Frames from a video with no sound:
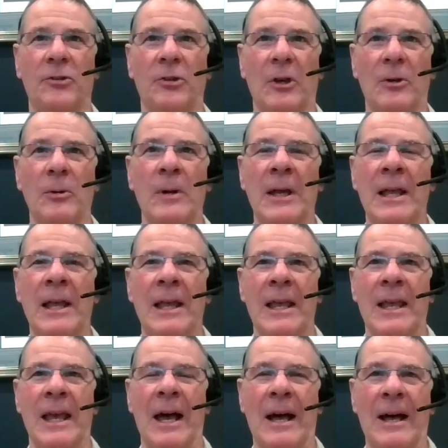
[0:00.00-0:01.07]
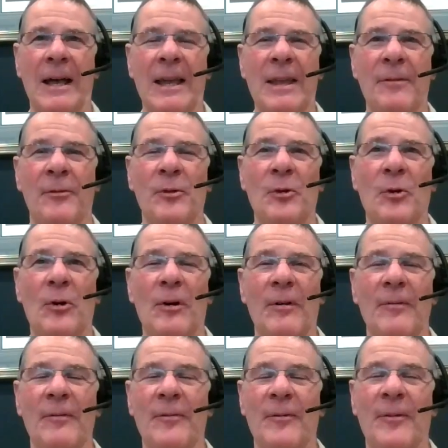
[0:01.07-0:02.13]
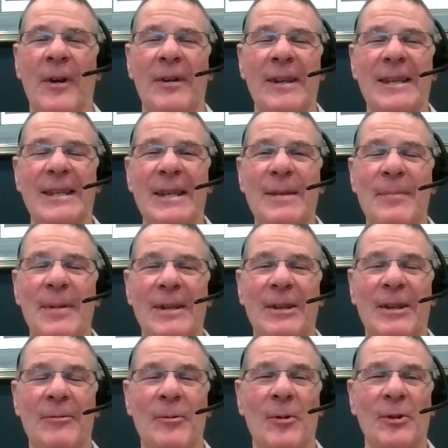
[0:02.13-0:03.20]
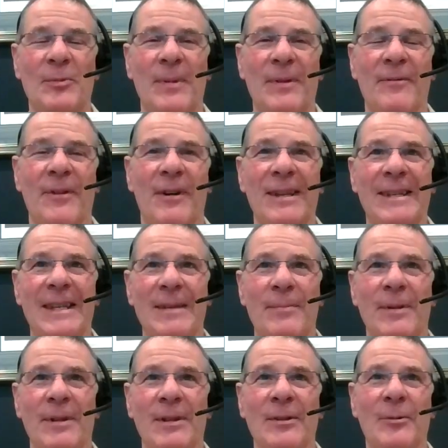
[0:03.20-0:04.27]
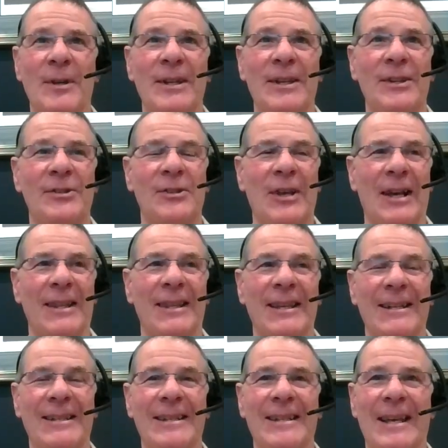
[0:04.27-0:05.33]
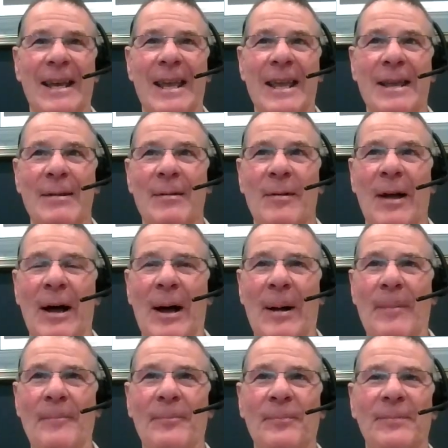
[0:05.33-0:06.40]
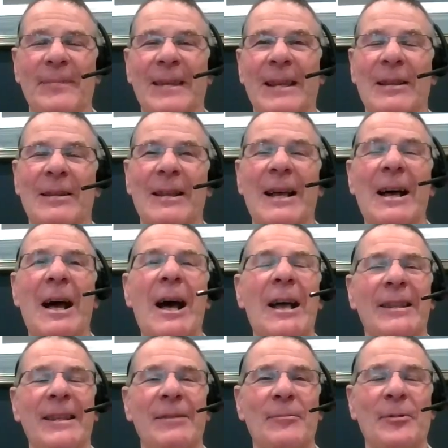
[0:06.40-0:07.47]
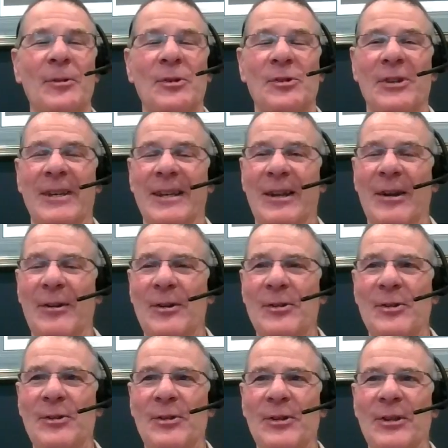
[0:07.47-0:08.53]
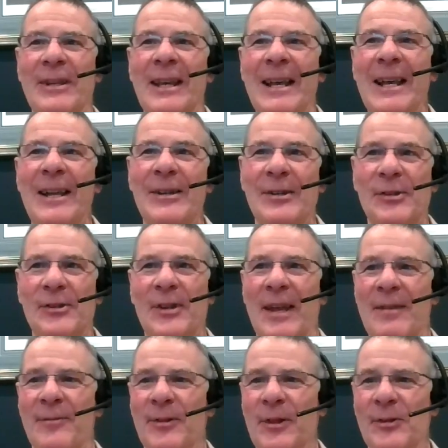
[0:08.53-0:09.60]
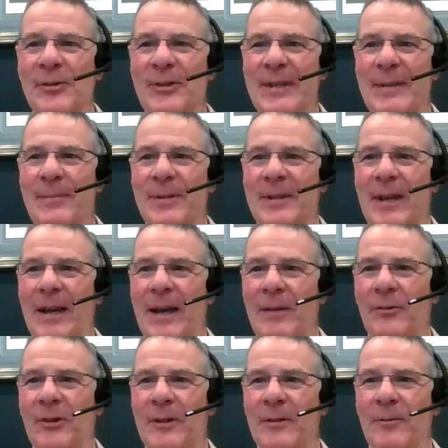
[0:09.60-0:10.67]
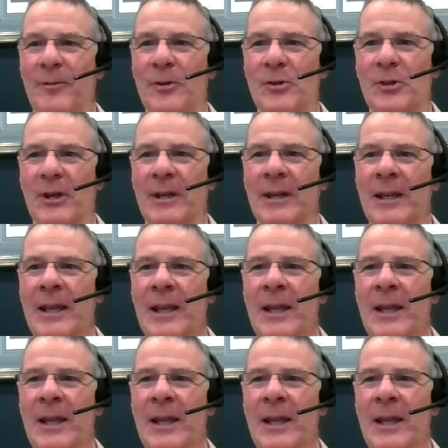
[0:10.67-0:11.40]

So if you're very deep in, if you want to be very deep in the weeds, I think today, I think we'll just encourage you to stay for those deeper dives in the future.